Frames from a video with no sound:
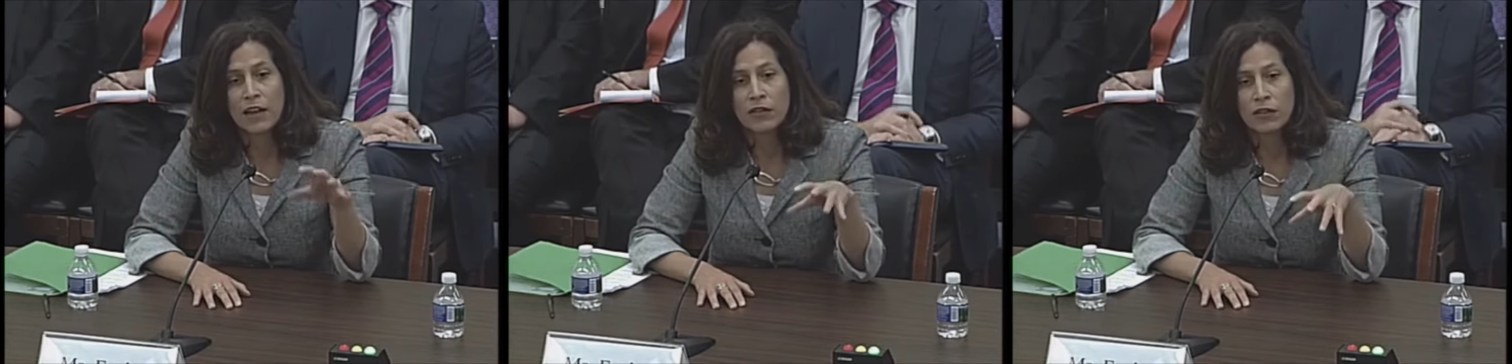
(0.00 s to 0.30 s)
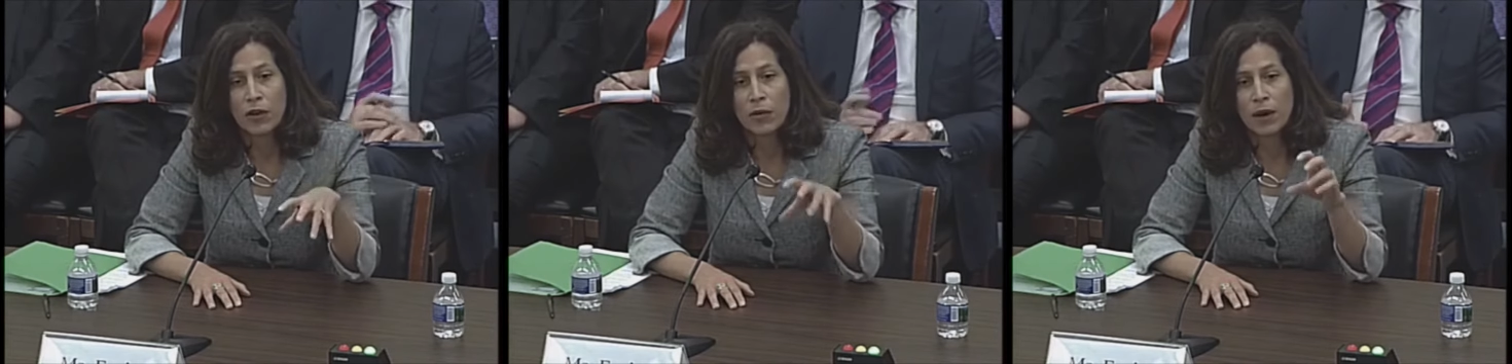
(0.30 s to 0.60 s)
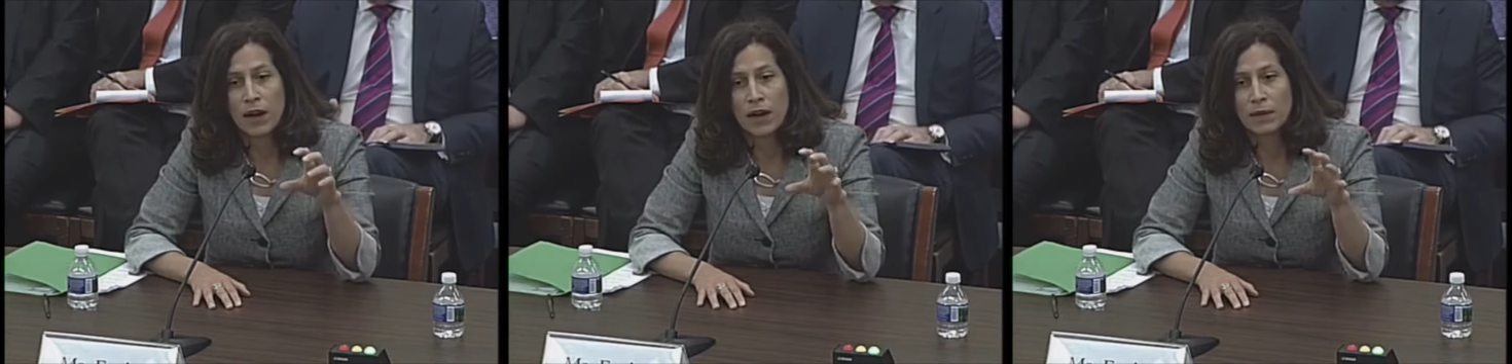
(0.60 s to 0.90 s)

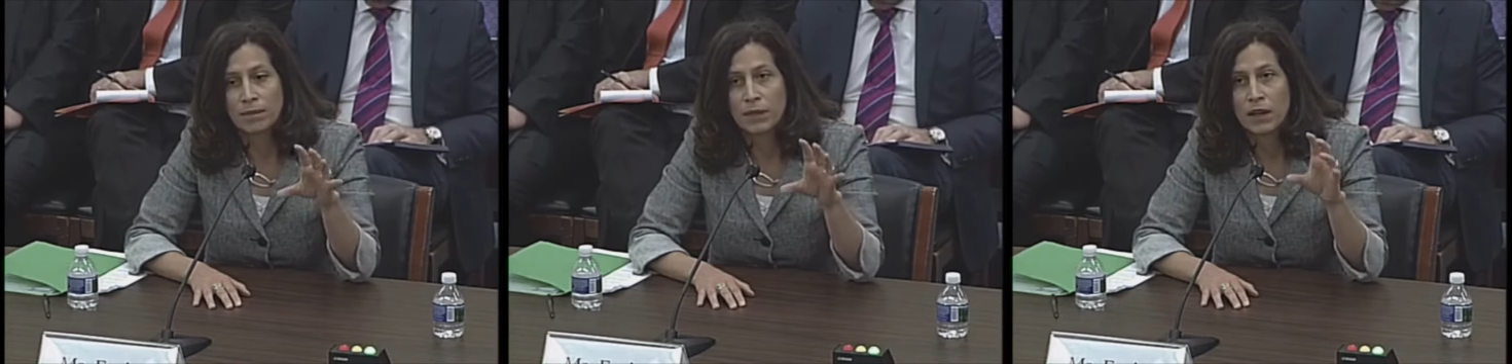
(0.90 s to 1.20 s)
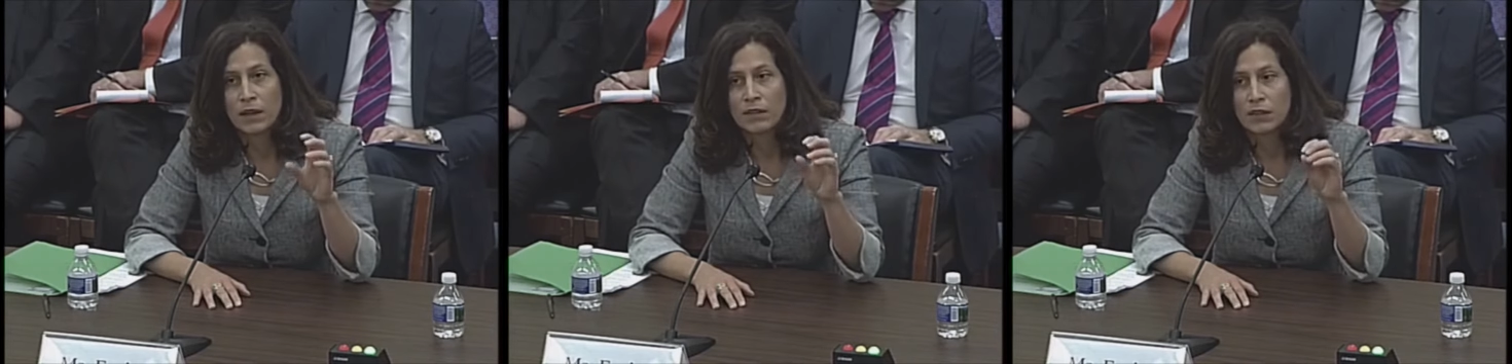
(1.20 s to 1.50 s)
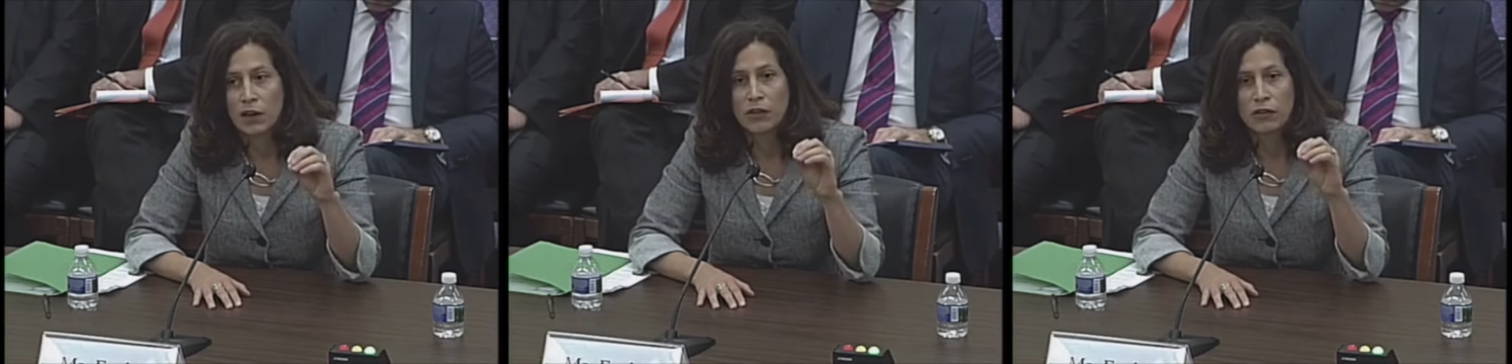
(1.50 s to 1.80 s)
So um,
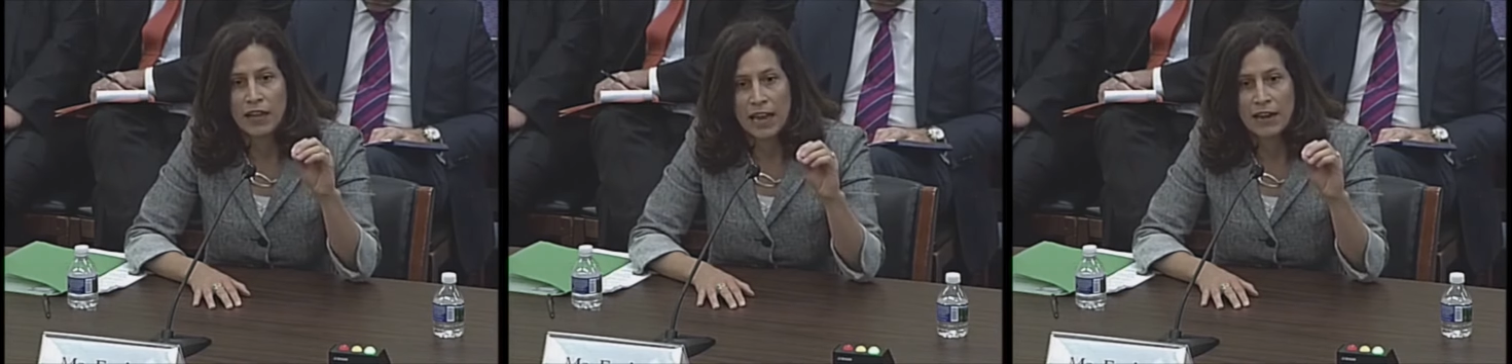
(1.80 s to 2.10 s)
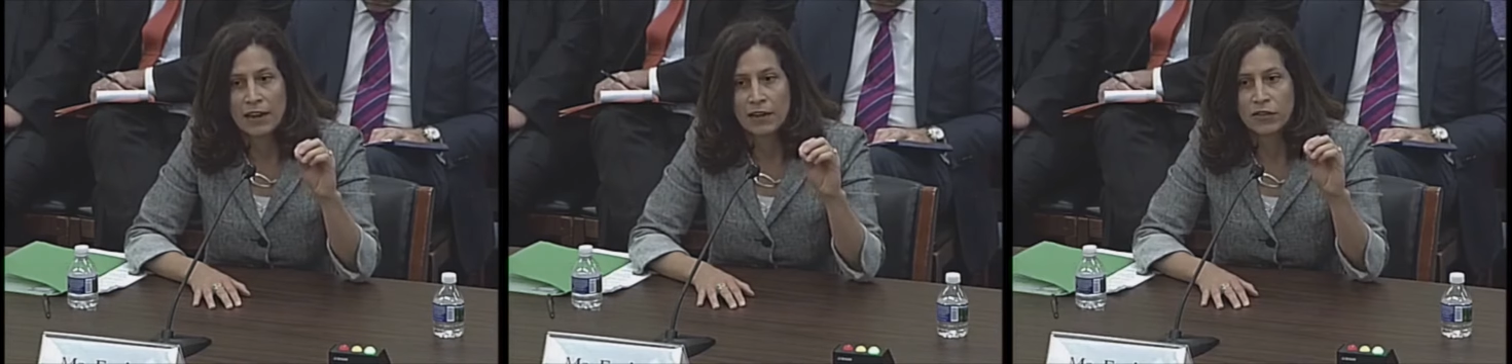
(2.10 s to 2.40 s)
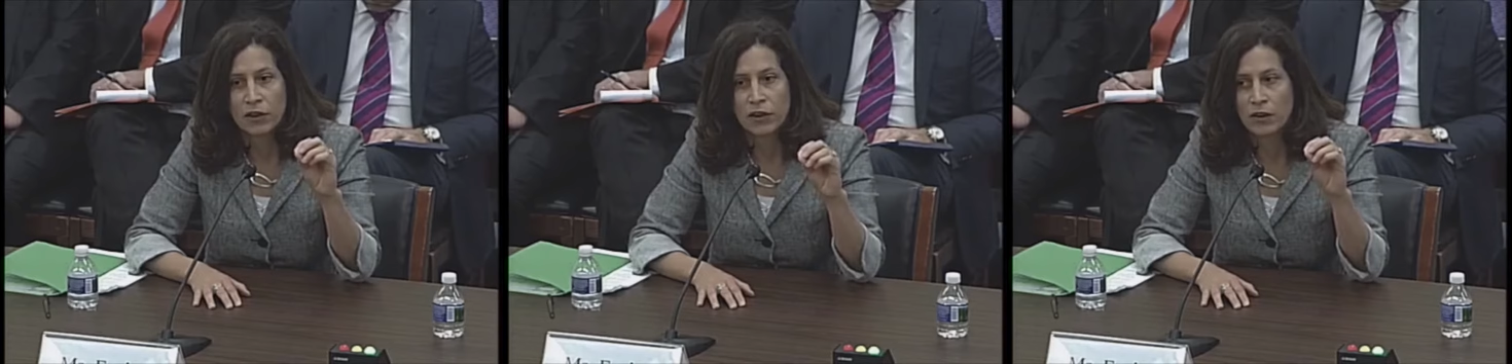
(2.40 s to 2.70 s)
doctors in Canada
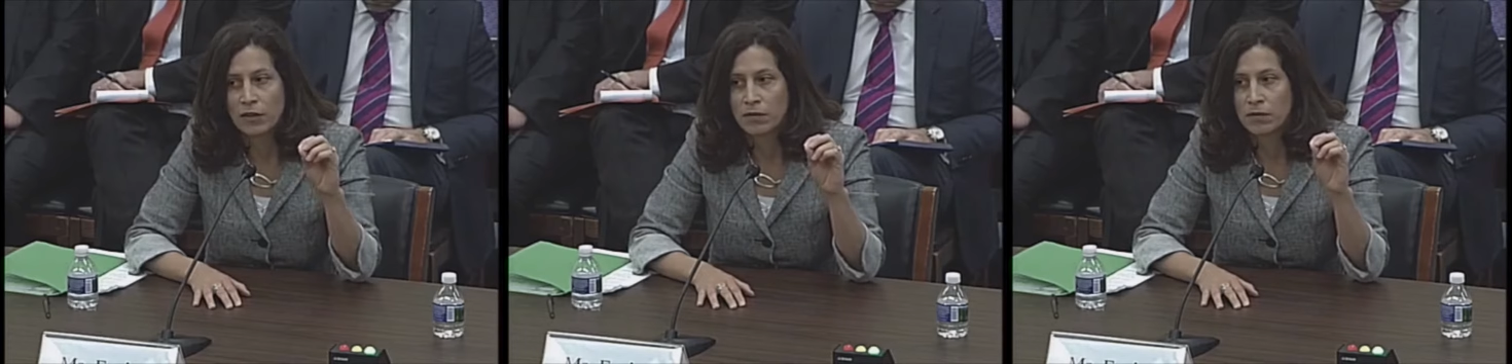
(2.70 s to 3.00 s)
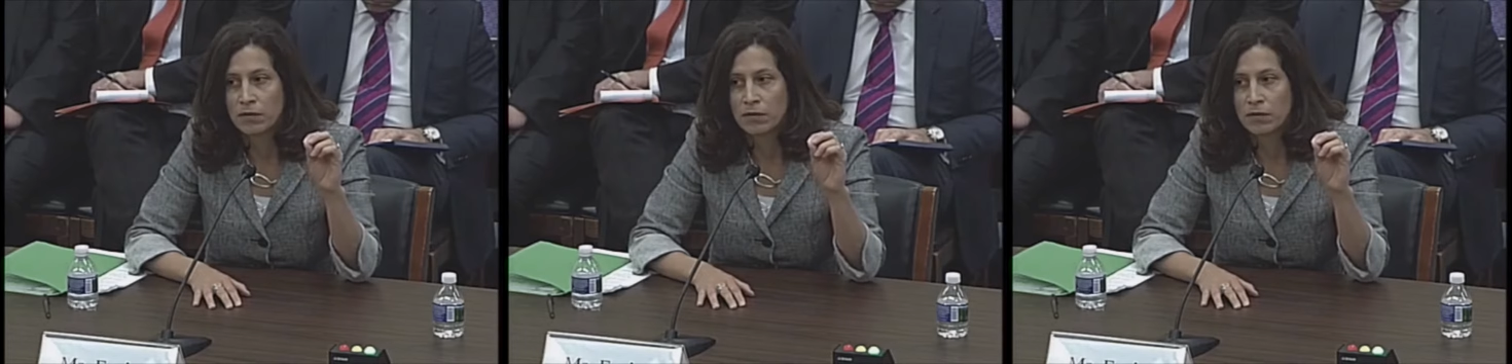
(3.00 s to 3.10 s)
started